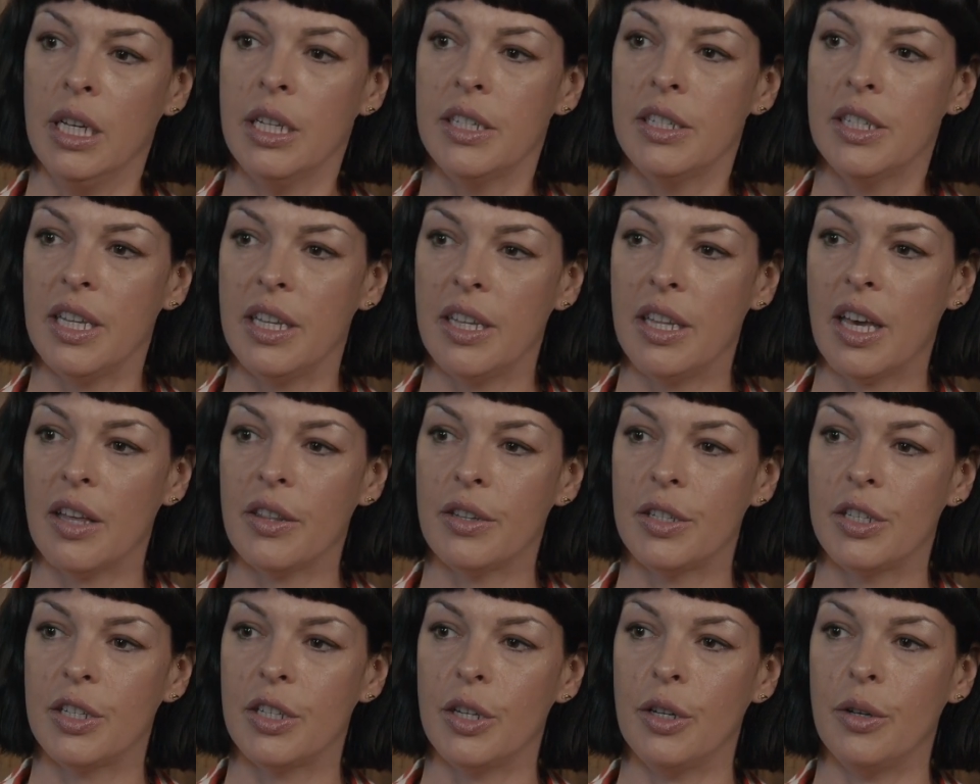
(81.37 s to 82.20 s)
see the
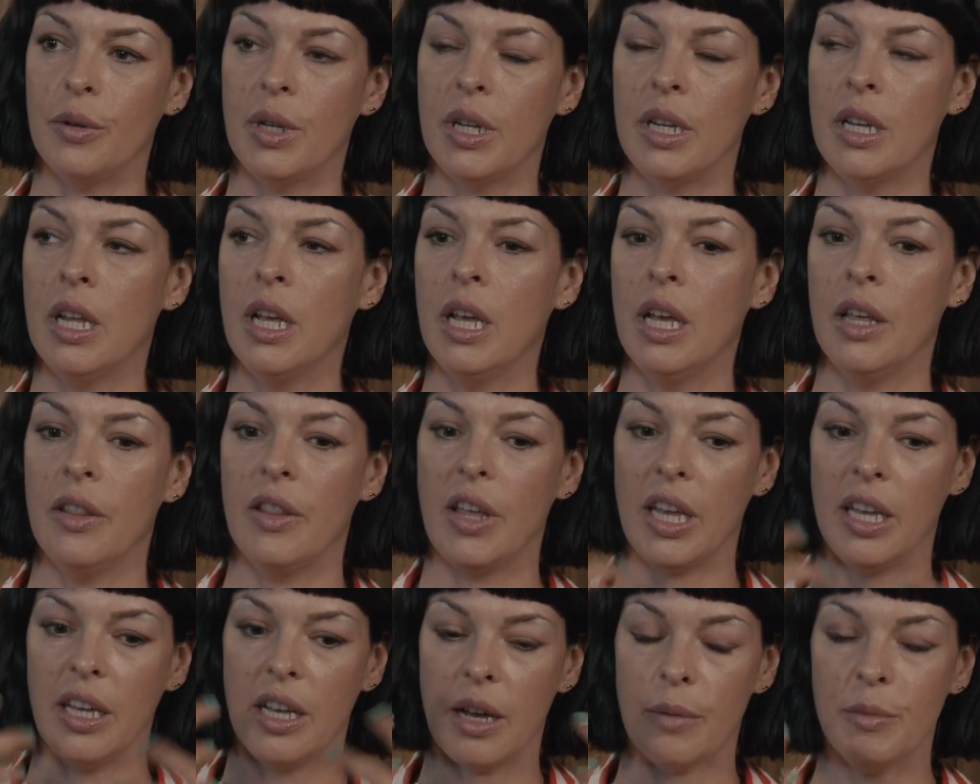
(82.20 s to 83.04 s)
other two, and
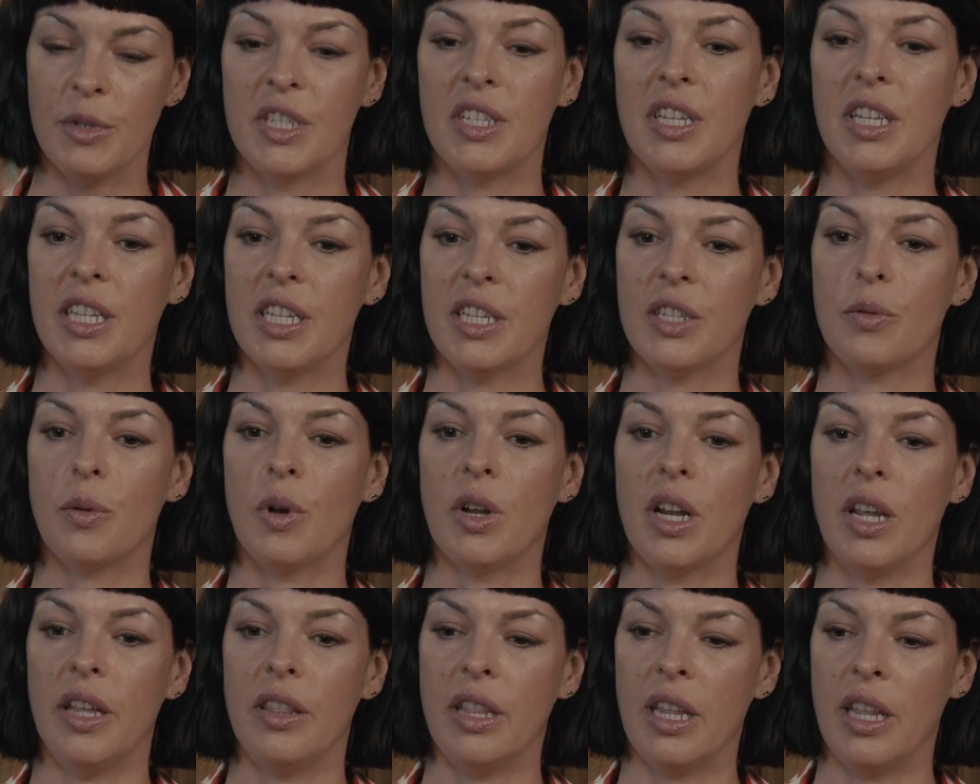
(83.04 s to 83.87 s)
they can come and see this
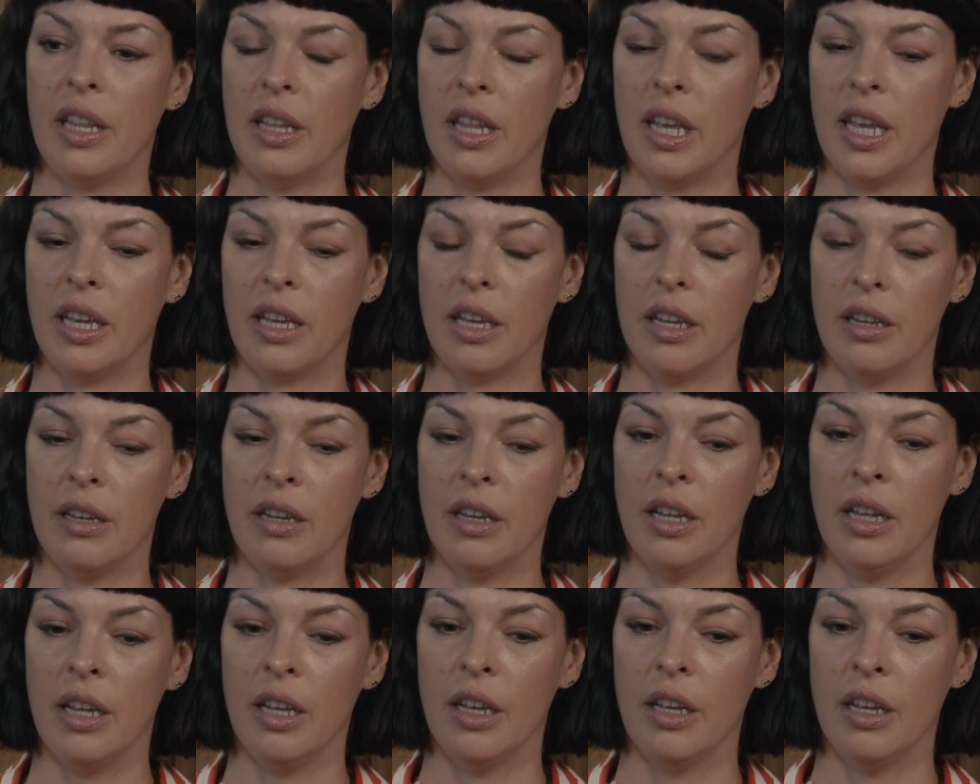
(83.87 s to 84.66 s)
one, and then they can,